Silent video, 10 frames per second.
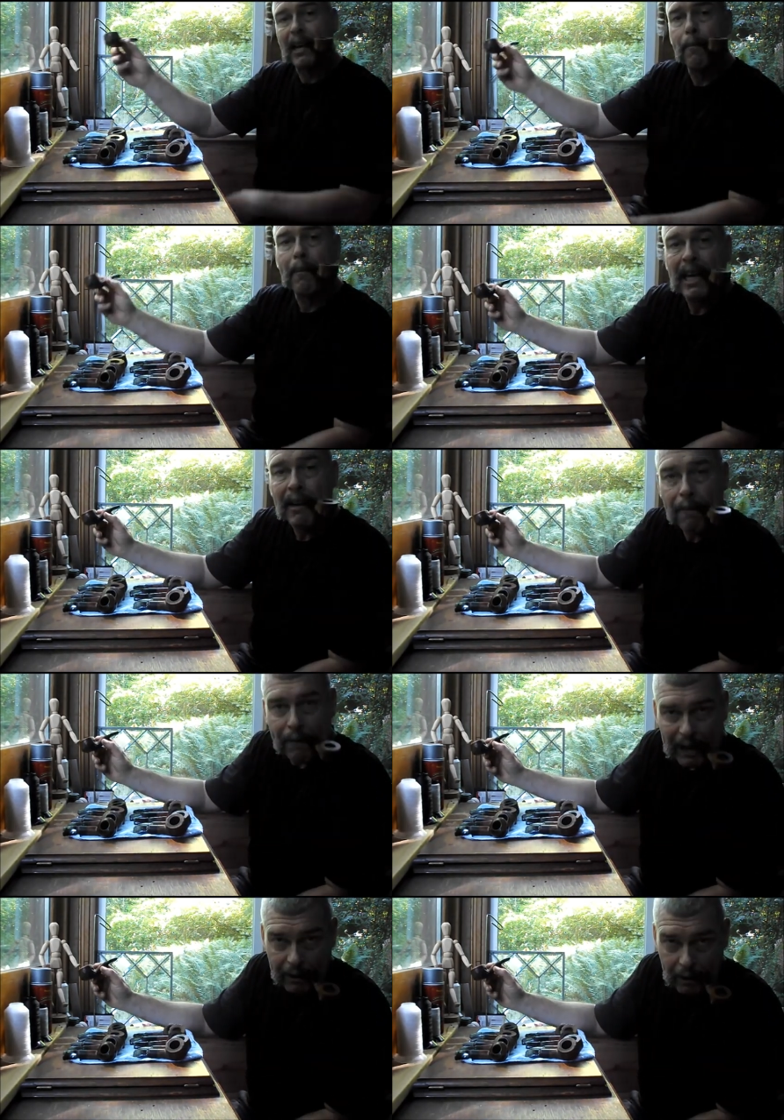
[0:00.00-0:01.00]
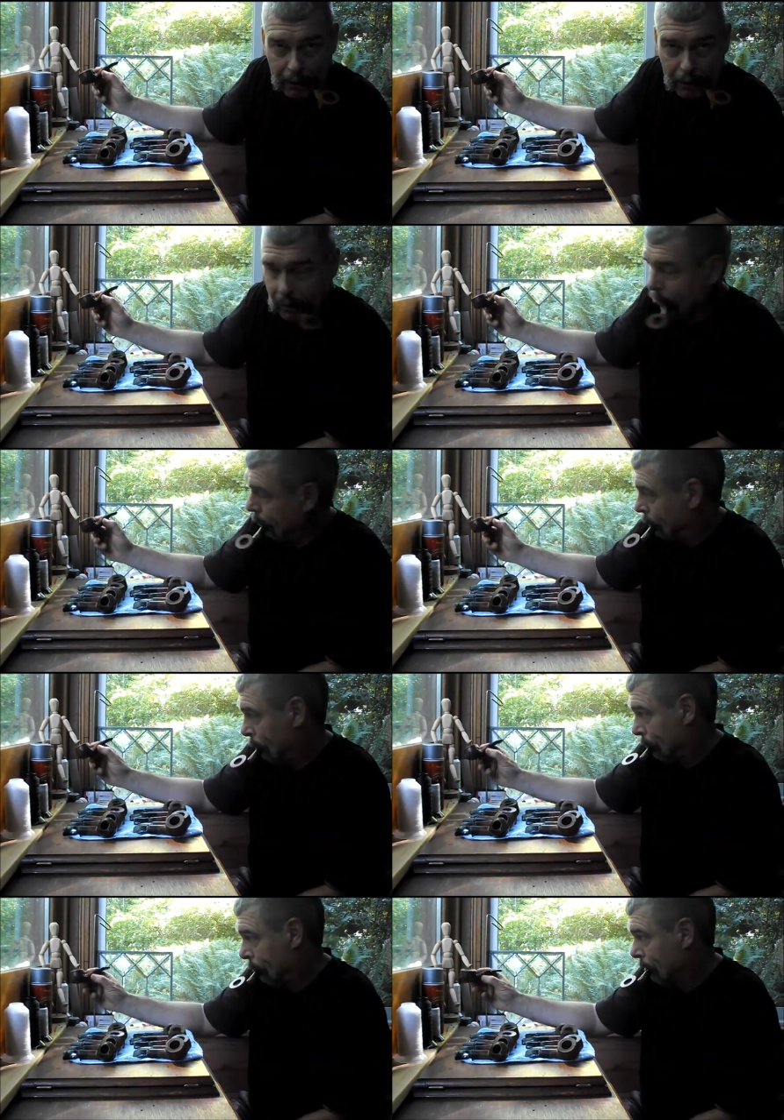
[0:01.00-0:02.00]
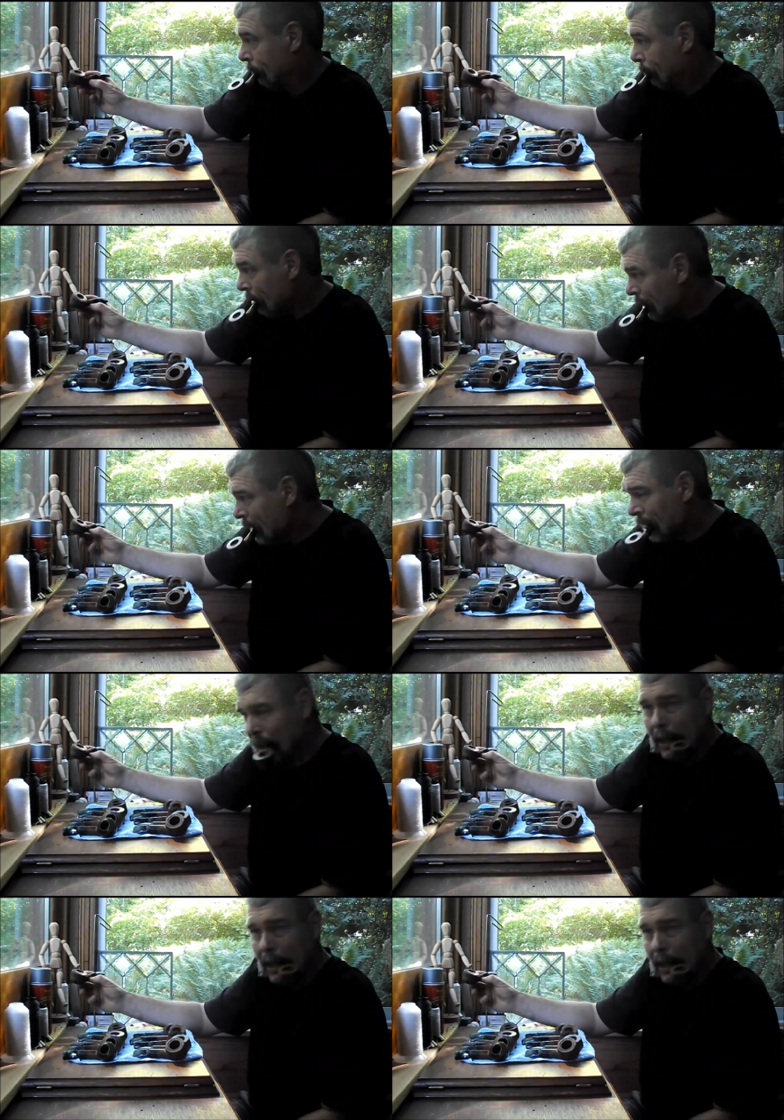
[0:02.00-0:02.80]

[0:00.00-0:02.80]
a Mayfair. Really?